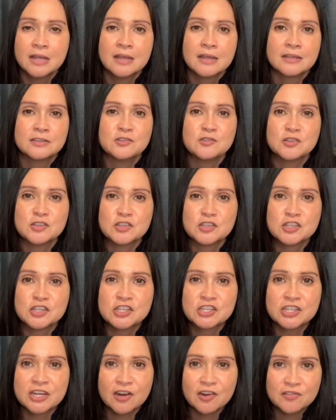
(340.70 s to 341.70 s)
You can
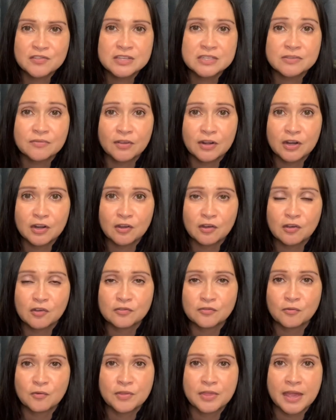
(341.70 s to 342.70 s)
share this video
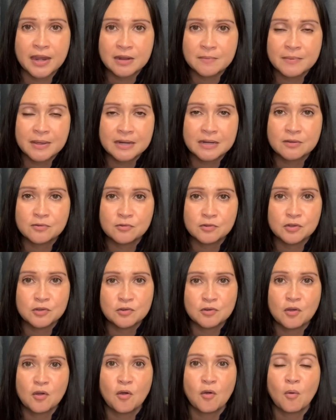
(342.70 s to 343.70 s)
with anybody who you
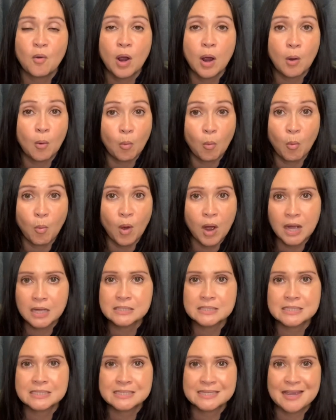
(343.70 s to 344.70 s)
know
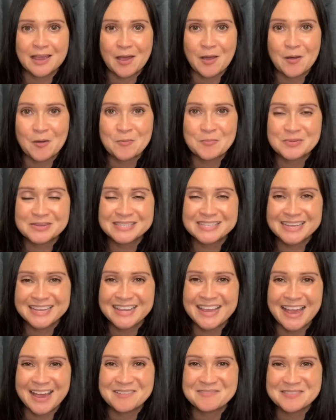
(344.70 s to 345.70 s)
wants to help to
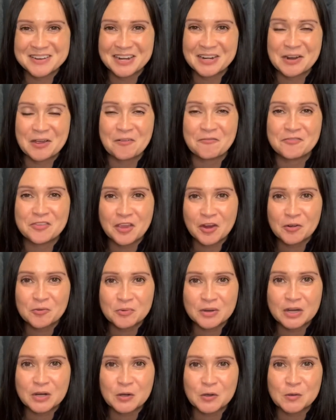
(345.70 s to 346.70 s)
get rid of their
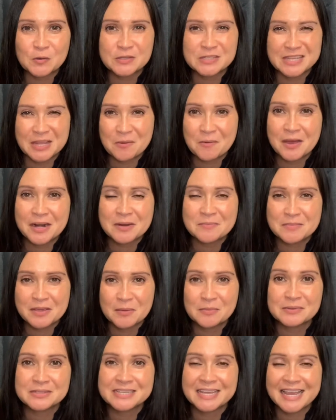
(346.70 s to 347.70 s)
wrinkles. They wanna be
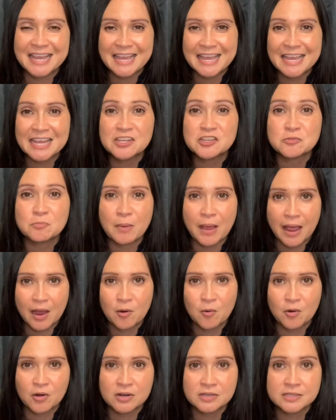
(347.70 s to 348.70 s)
able to age
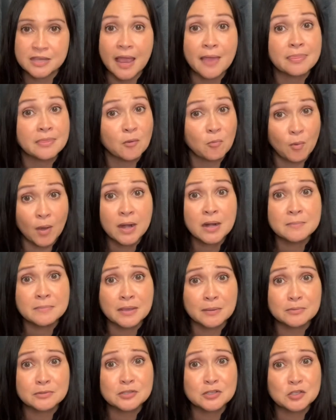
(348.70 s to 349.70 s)
backwards and they wanna be
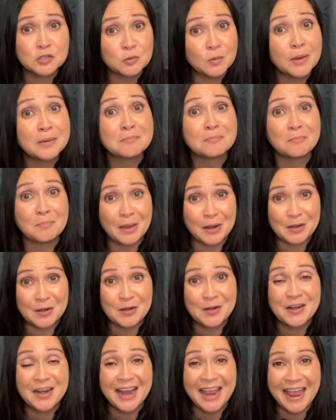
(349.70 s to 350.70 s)
able to do it
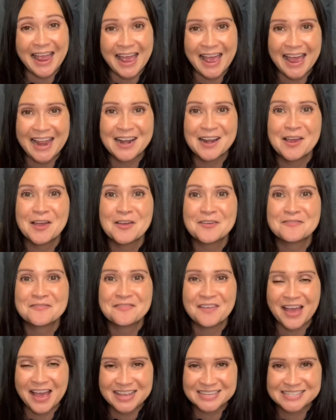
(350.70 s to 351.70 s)
better and
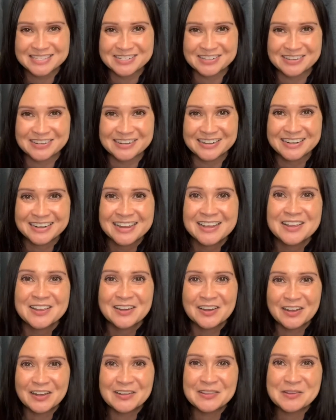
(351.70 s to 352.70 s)
faster.
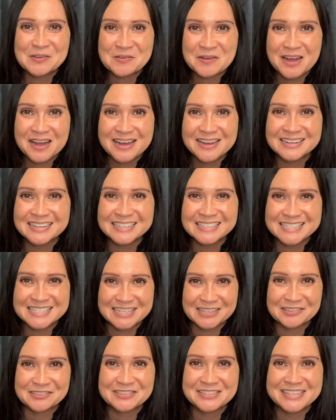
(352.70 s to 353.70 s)
Aloha
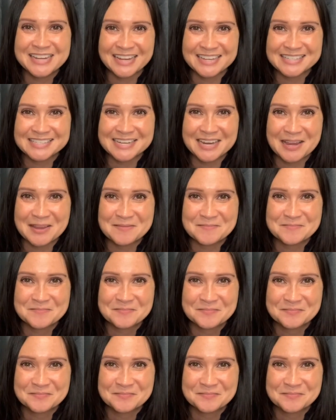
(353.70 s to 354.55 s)
until next time.